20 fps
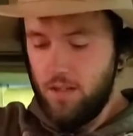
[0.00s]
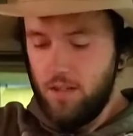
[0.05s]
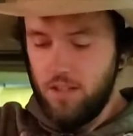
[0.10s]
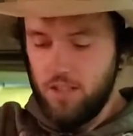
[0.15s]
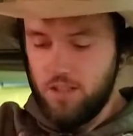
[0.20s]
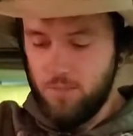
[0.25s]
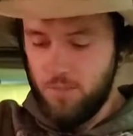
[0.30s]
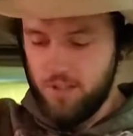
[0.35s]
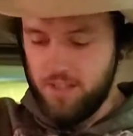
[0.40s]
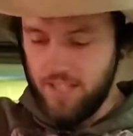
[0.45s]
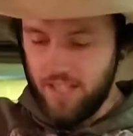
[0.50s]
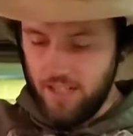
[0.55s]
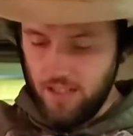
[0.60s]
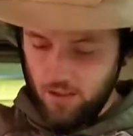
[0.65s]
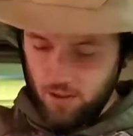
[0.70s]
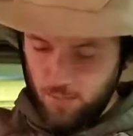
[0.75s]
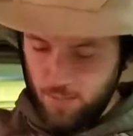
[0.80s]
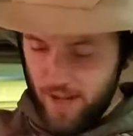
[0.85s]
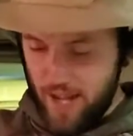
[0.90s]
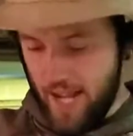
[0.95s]
This
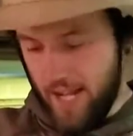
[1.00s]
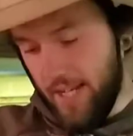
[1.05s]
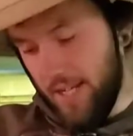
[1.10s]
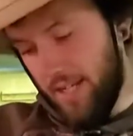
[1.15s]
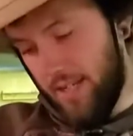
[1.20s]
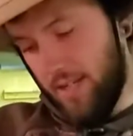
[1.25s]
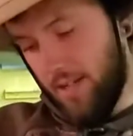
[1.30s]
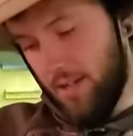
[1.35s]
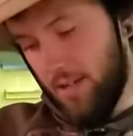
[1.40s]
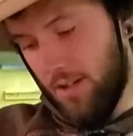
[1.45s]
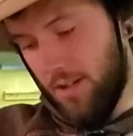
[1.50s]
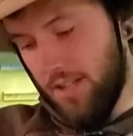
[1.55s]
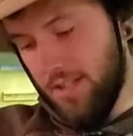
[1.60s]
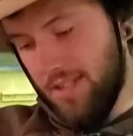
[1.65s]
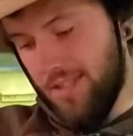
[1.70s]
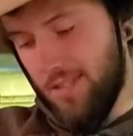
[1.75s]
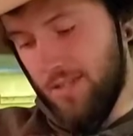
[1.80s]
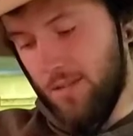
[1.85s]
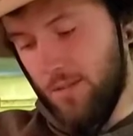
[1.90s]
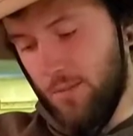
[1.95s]
particular packet here
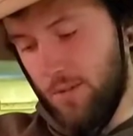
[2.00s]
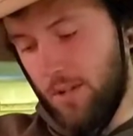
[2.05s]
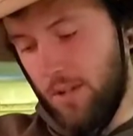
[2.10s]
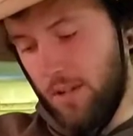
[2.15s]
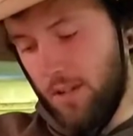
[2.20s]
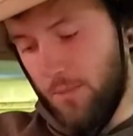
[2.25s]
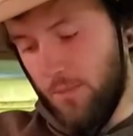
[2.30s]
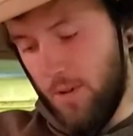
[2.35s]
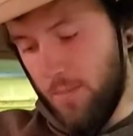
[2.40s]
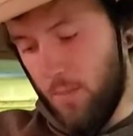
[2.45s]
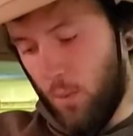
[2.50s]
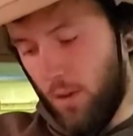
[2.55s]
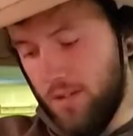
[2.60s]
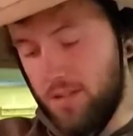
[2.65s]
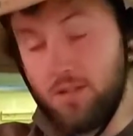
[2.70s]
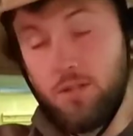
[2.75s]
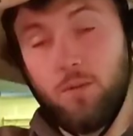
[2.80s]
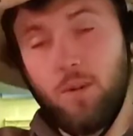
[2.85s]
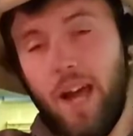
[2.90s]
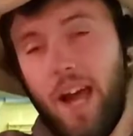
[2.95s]
is
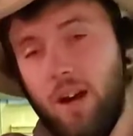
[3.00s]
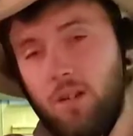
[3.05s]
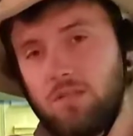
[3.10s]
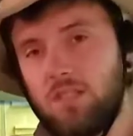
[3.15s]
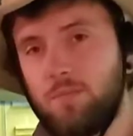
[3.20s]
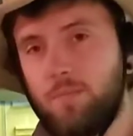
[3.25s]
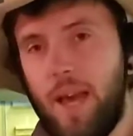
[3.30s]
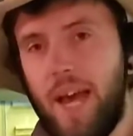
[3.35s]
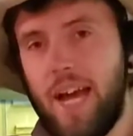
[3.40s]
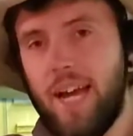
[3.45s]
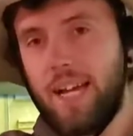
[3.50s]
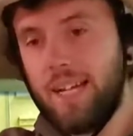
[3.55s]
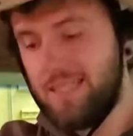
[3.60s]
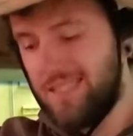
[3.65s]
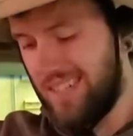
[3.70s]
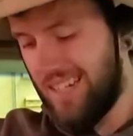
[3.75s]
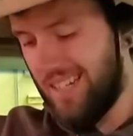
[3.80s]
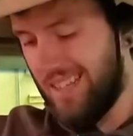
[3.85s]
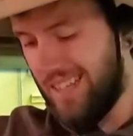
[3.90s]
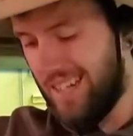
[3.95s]
3.2 ounce
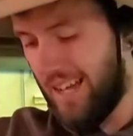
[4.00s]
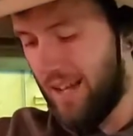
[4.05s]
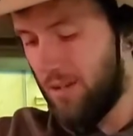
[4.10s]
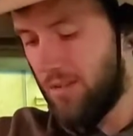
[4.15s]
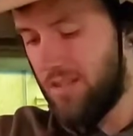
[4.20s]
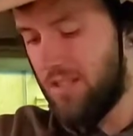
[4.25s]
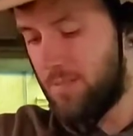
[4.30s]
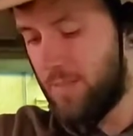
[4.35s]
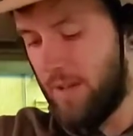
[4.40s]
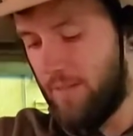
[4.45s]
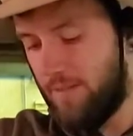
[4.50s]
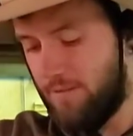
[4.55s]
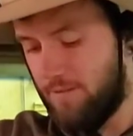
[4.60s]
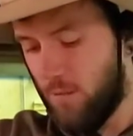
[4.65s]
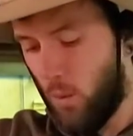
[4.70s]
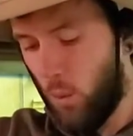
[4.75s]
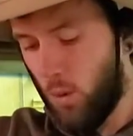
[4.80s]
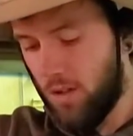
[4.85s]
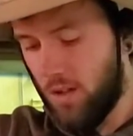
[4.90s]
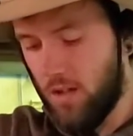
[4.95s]
packets, and I think I only spent
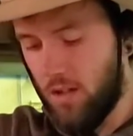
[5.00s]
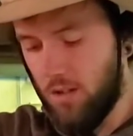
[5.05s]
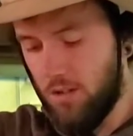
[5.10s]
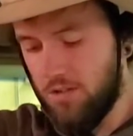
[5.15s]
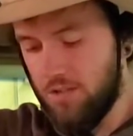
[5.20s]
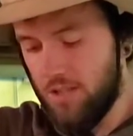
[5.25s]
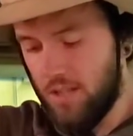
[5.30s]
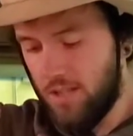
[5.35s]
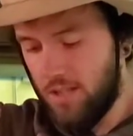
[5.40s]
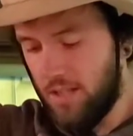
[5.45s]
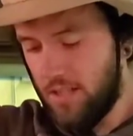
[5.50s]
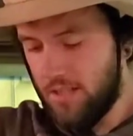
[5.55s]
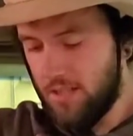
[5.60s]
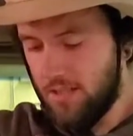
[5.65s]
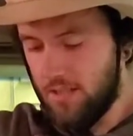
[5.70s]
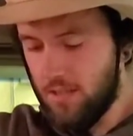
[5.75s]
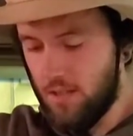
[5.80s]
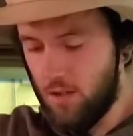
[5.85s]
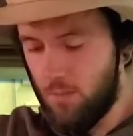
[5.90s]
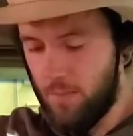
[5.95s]
$4 on this.
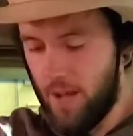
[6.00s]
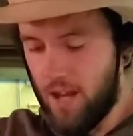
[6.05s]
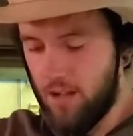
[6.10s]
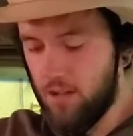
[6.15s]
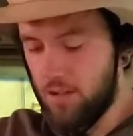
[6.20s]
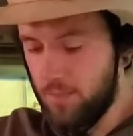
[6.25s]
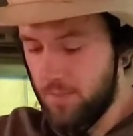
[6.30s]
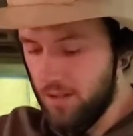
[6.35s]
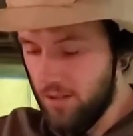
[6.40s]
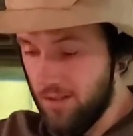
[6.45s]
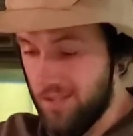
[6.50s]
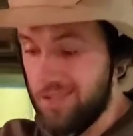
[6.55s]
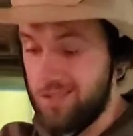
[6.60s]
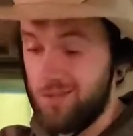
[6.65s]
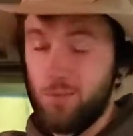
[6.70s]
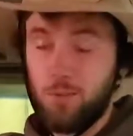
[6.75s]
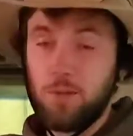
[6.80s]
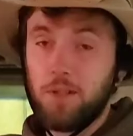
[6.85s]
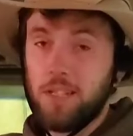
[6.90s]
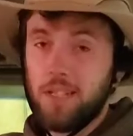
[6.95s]
So powdered milk
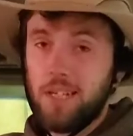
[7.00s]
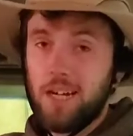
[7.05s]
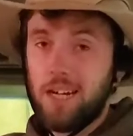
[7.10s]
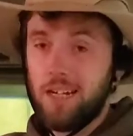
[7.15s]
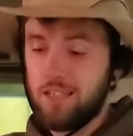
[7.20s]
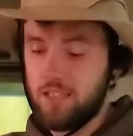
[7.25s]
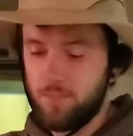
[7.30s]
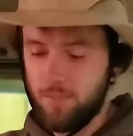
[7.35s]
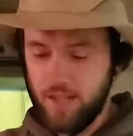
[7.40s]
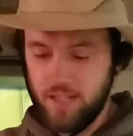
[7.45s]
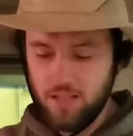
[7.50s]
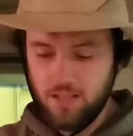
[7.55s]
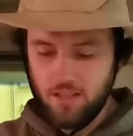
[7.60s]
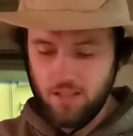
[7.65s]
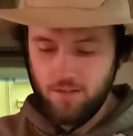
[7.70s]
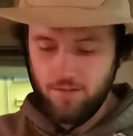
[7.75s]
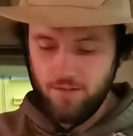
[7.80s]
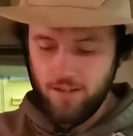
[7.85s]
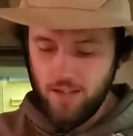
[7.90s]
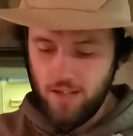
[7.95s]
is really not
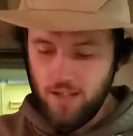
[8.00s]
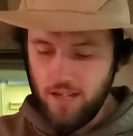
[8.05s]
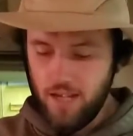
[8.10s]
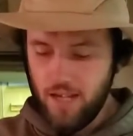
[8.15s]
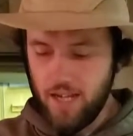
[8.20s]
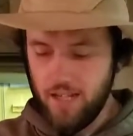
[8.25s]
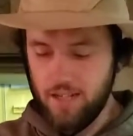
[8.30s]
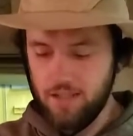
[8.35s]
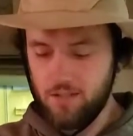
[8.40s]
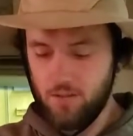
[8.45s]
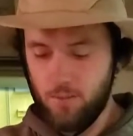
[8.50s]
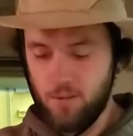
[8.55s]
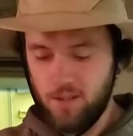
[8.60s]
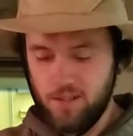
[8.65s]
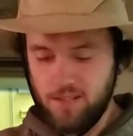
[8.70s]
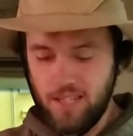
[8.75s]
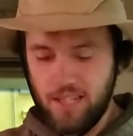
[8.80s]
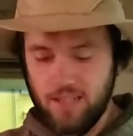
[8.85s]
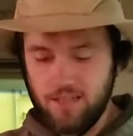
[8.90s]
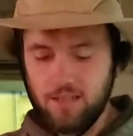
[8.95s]
expensive, and it's a
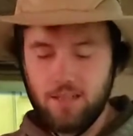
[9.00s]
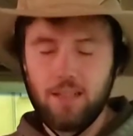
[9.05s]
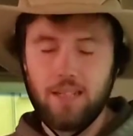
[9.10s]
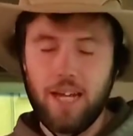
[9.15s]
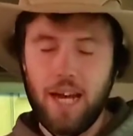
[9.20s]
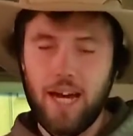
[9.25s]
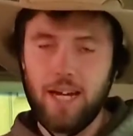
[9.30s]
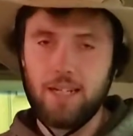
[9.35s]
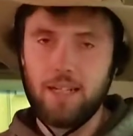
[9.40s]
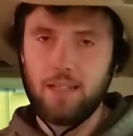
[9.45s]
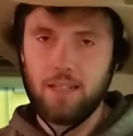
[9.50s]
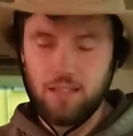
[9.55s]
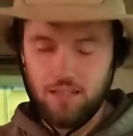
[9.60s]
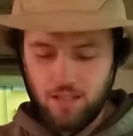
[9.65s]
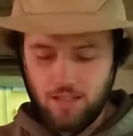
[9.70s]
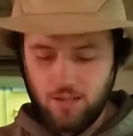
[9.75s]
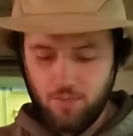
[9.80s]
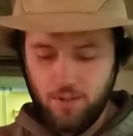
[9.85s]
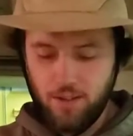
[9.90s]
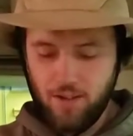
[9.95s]
real nice thing to add to this,
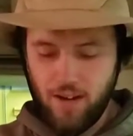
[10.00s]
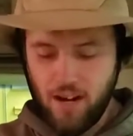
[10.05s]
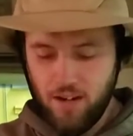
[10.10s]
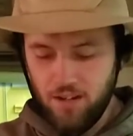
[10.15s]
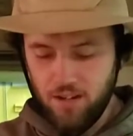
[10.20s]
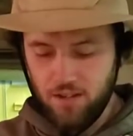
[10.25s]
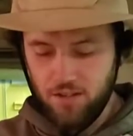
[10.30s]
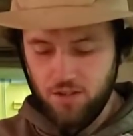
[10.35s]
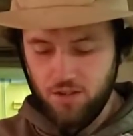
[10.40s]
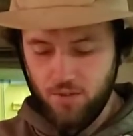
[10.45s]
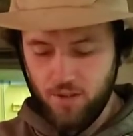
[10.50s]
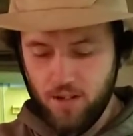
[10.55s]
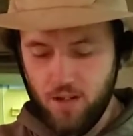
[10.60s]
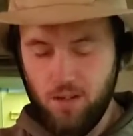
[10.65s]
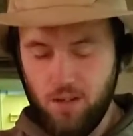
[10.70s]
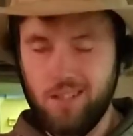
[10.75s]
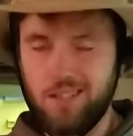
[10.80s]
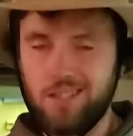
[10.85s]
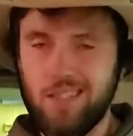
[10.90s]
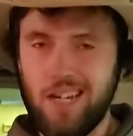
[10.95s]
because when you're out on the
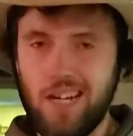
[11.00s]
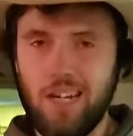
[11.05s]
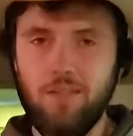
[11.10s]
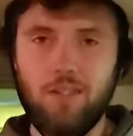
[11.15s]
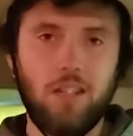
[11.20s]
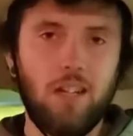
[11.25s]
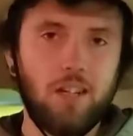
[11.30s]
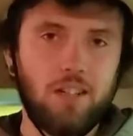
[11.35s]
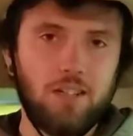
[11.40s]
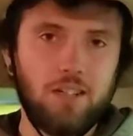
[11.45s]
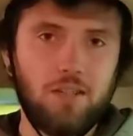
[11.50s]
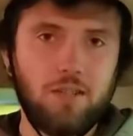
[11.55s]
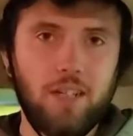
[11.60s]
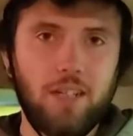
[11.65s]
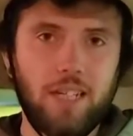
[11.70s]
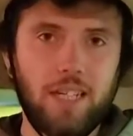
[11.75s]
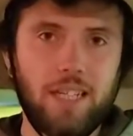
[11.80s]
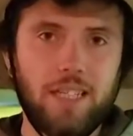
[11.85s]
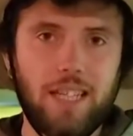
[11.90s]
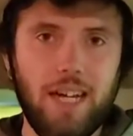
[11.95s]
trail, it's kind of a luxury
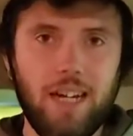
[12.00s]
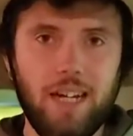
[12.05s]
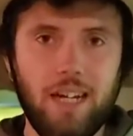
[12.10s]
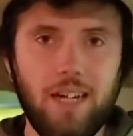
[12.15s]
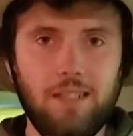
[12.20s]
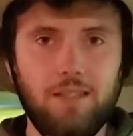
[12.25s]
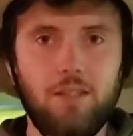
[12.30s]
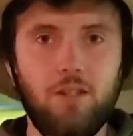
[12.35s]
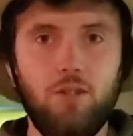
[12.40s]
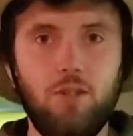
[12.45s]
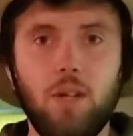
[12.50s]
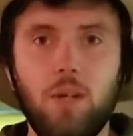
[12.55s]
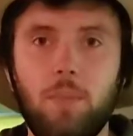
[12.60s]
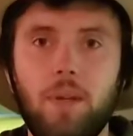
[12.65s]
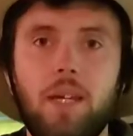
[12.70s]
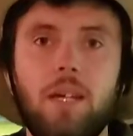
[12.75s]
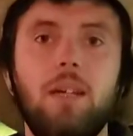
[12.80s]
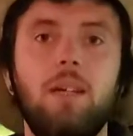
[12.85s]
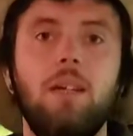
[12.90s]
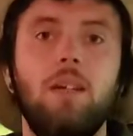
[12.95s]
to get that nice
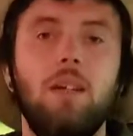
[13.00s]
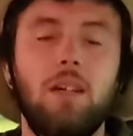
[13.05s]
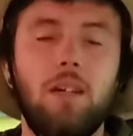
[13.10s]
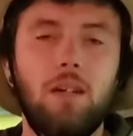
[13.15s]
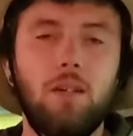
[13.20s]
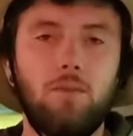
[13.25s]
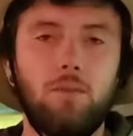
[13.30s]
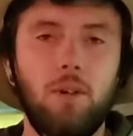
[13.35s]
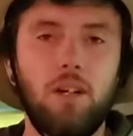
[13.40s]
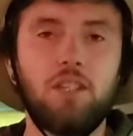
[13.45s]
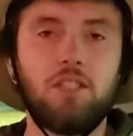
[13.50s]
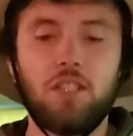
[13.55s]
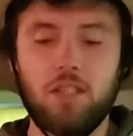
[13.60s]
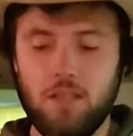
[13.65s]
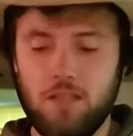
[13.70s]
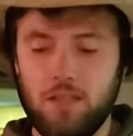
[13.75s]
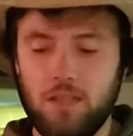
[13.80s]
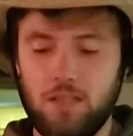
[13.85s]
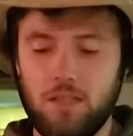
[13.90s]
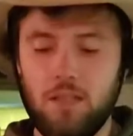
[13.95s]
creamy, rich
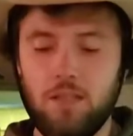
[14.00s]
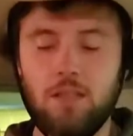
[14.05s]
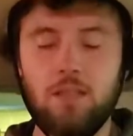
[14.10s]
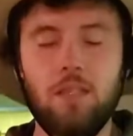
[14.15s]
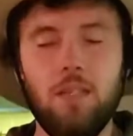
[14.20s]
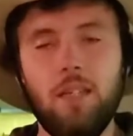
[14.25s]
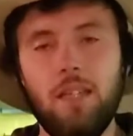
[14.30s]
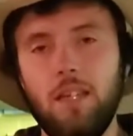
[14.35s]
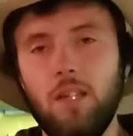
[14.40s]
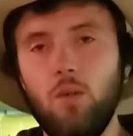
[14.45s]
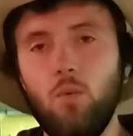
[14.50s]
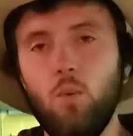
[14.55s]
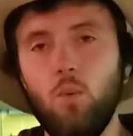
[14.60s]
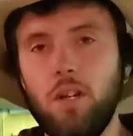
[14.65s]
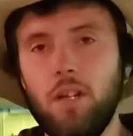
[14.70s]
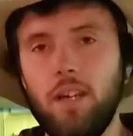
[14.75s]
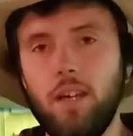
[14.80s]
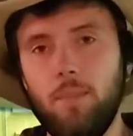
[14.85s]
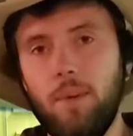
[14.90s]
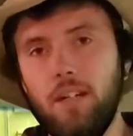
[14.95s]
consistency that you
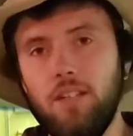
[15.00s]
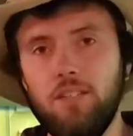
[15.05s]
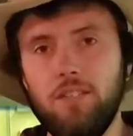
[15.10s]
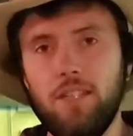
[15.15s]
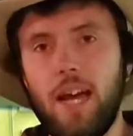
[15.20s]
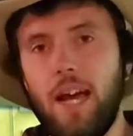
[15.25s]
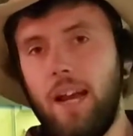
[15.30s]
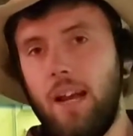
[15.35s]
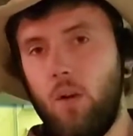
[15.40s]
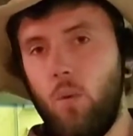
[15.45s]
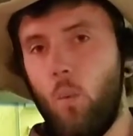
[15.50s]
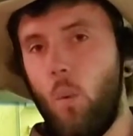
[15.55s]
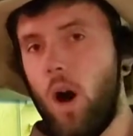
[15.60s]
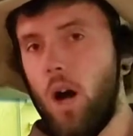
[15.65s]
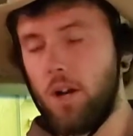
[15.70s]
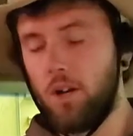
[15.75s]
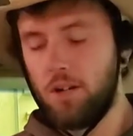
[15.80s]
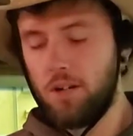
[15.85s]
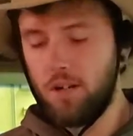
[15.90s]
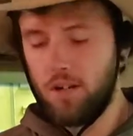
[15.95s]
wouldn't get by just adding
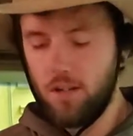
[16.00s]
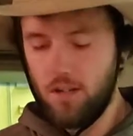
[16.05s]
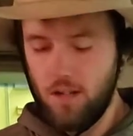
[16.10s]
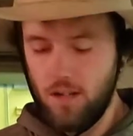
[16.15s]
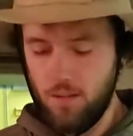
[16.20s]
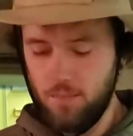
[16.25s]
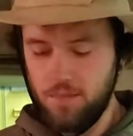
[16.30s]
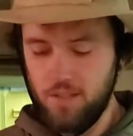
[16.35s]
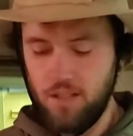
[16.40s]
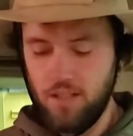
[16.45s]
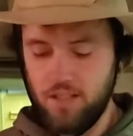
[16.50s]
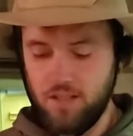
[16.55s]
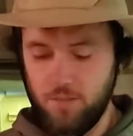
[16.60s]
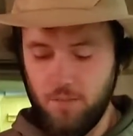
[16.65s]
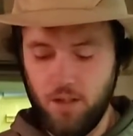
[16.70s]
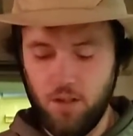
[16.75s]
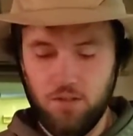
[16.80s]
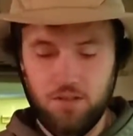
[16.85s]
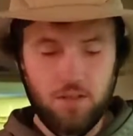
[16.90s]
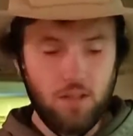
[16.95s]
water to these
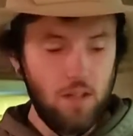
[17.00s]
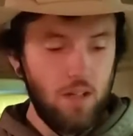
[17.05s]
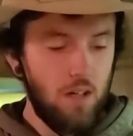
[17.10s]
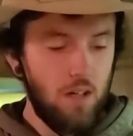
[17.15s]
meals.